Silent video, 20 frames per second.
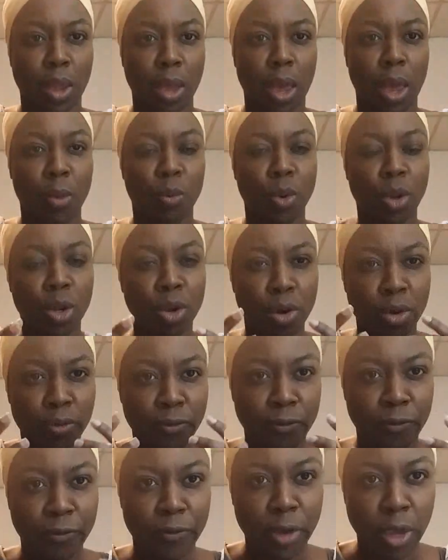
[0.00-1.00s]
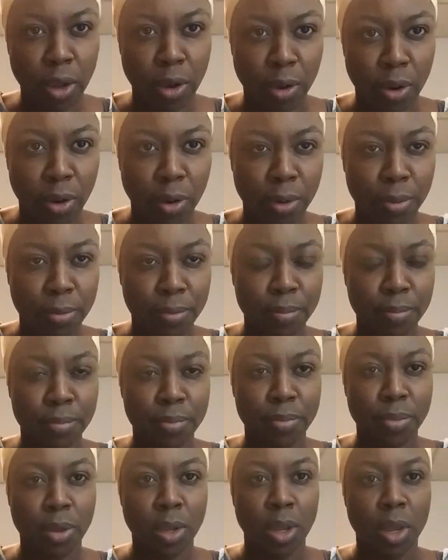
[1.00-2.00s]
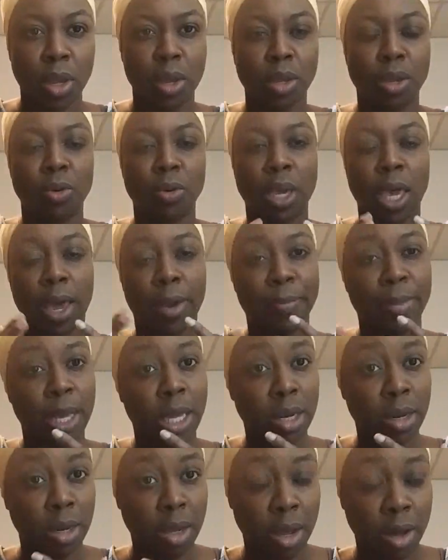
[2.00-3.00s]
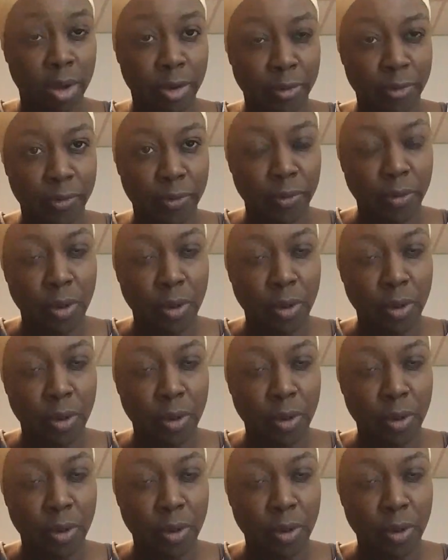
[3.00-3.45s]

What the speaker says: And when you're in fear, you can't be in love.